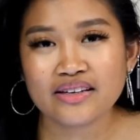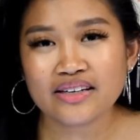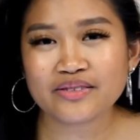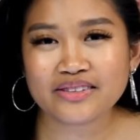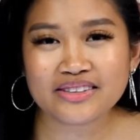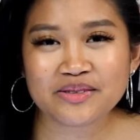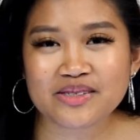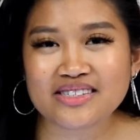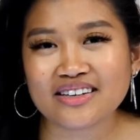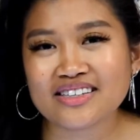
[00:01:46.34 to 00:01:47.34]
It really
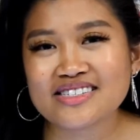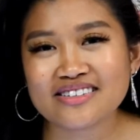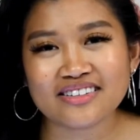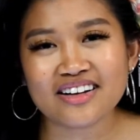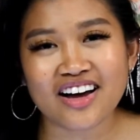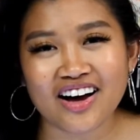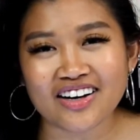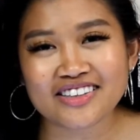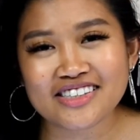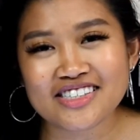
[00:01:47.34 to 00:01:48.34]
wasn't until
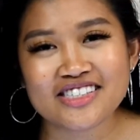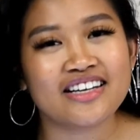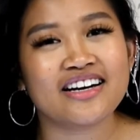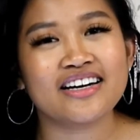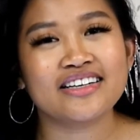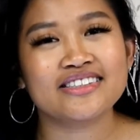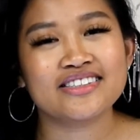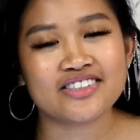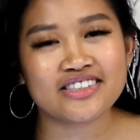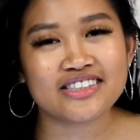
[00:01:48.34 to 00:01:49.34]
college that I
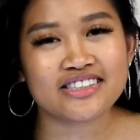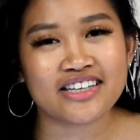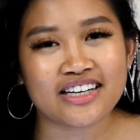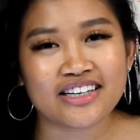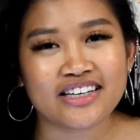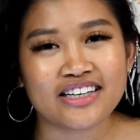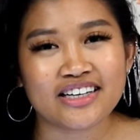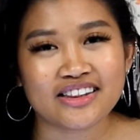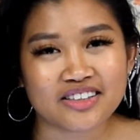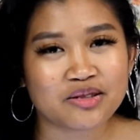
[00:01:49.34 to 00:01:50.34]
started gaining
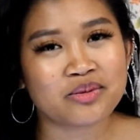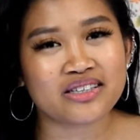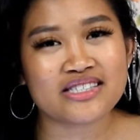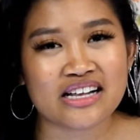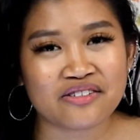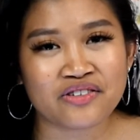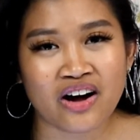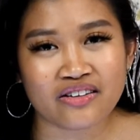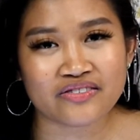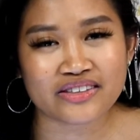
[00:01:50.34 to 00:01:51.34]
a little bit of
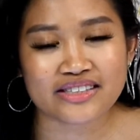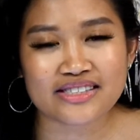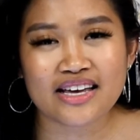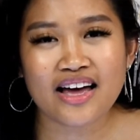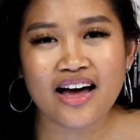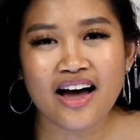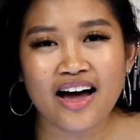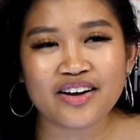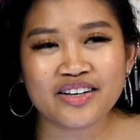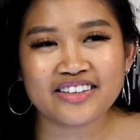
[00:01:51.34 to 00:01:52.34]
self-confidence.
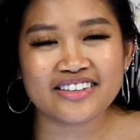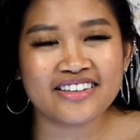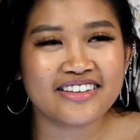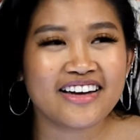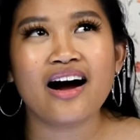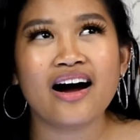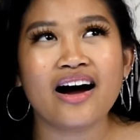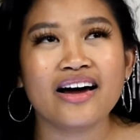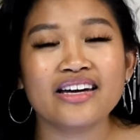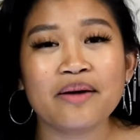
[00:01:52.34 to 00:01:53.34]

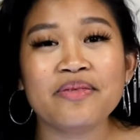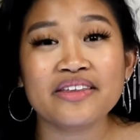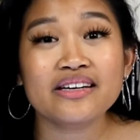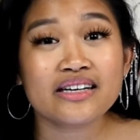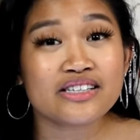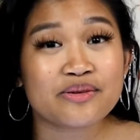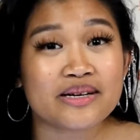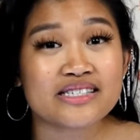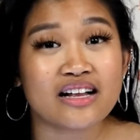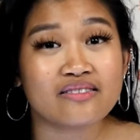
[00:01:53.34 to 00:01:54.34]
I kept thinking to
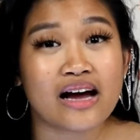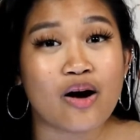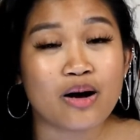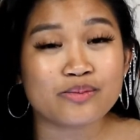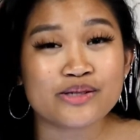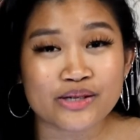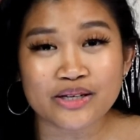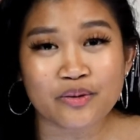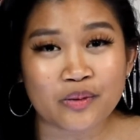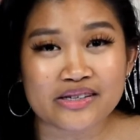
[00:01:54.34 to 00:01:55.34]
myself how absurd
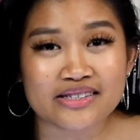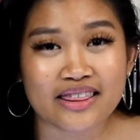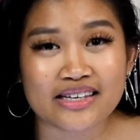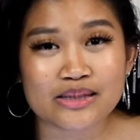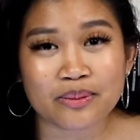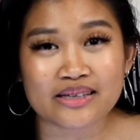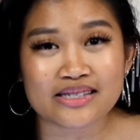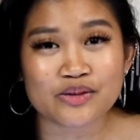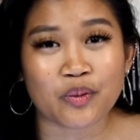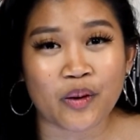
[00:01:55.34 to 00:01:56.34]
it was that these
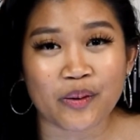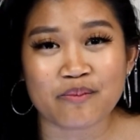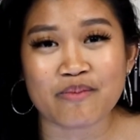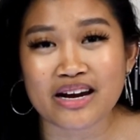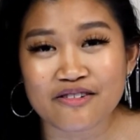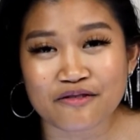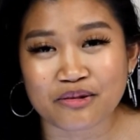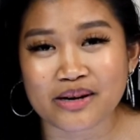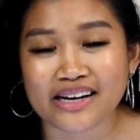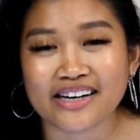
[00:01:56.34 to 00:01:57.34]
places weren't made
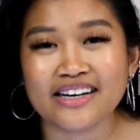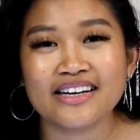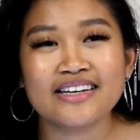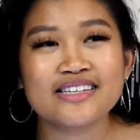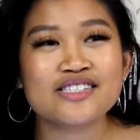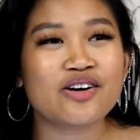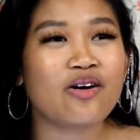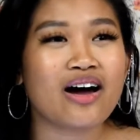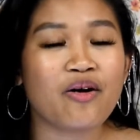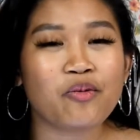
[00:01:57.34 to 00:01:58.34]
for me.
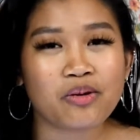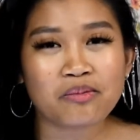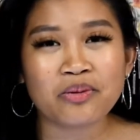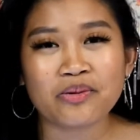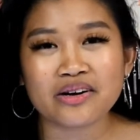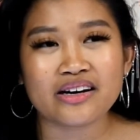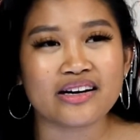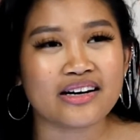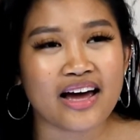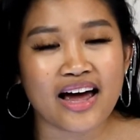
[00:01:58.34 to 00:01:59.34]
So at one
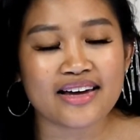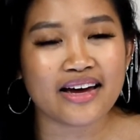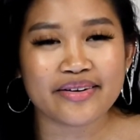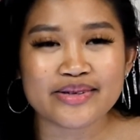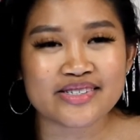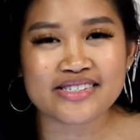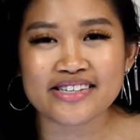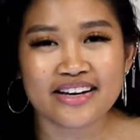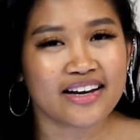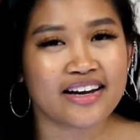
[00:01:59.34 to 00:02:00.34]
point, I was just
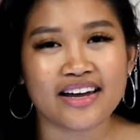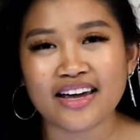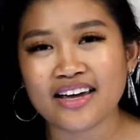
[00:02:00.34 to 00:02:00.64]
sitting